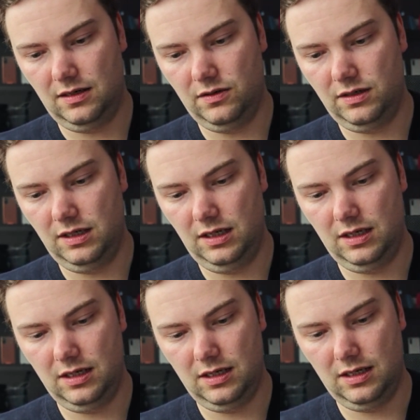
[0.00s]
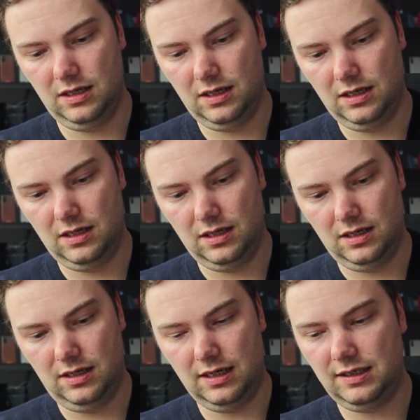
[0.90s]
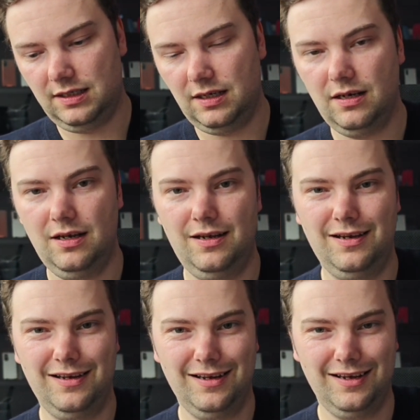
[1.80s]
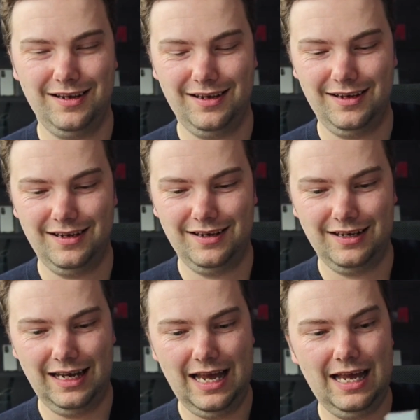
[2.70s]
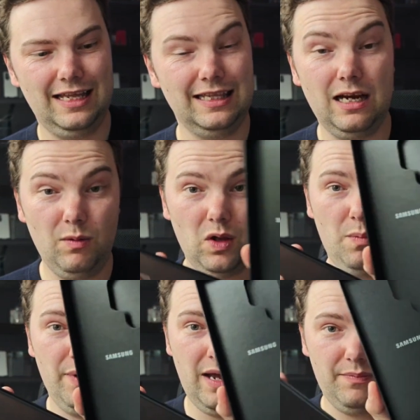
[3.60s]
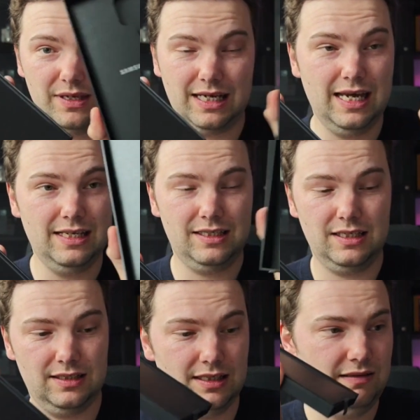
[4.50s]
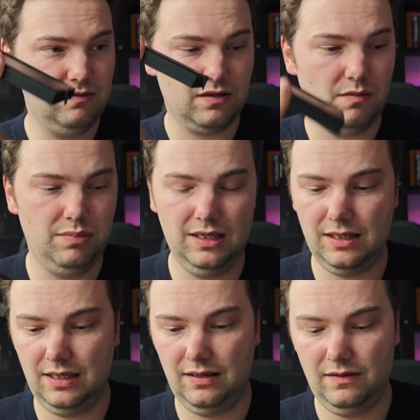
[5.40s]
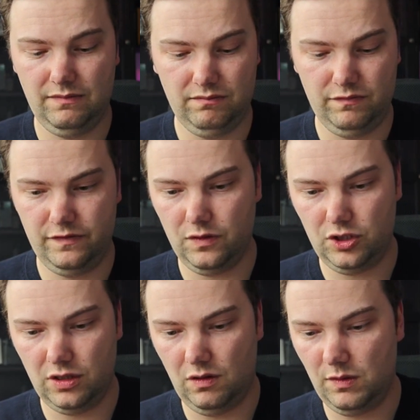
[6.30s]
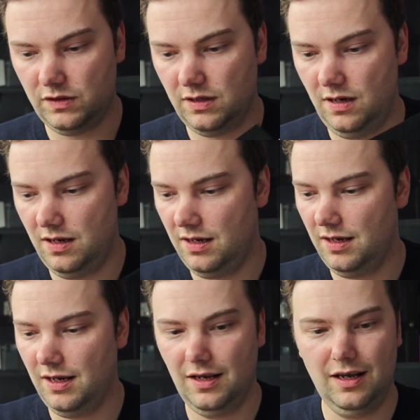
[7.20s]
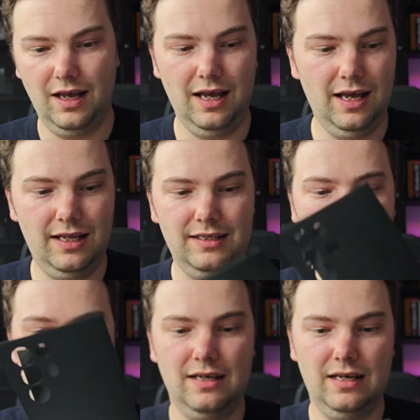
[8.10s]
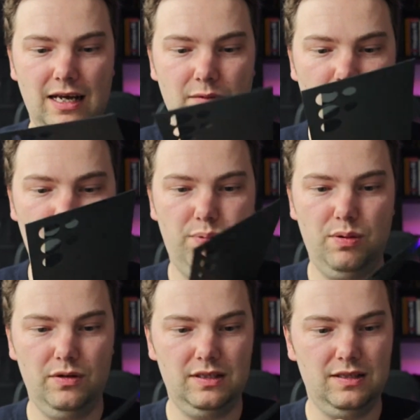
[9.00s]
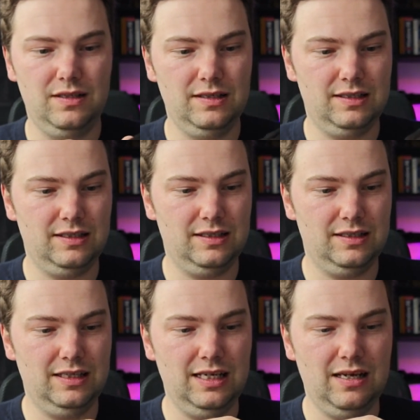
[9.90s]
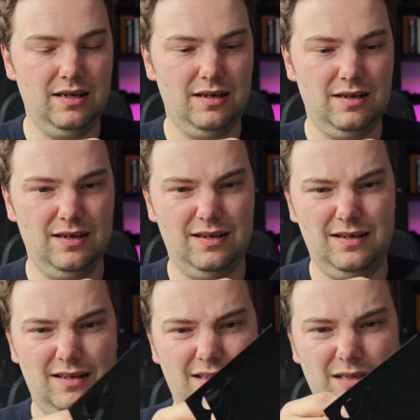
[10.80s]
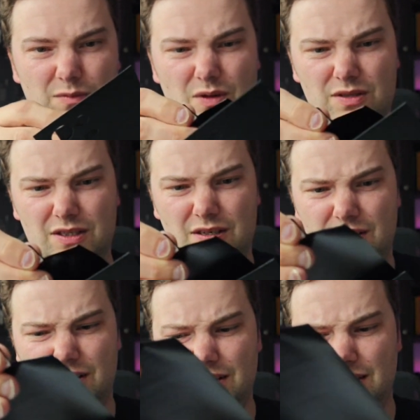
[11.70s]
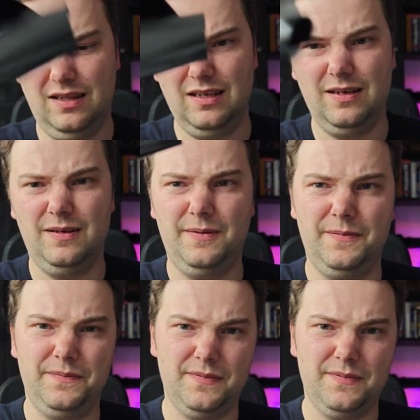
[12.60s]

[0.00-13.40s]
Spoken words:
dirty dust. And then I will open up the case. You can see it's completely virgin almost. And I will put this sticker that was on the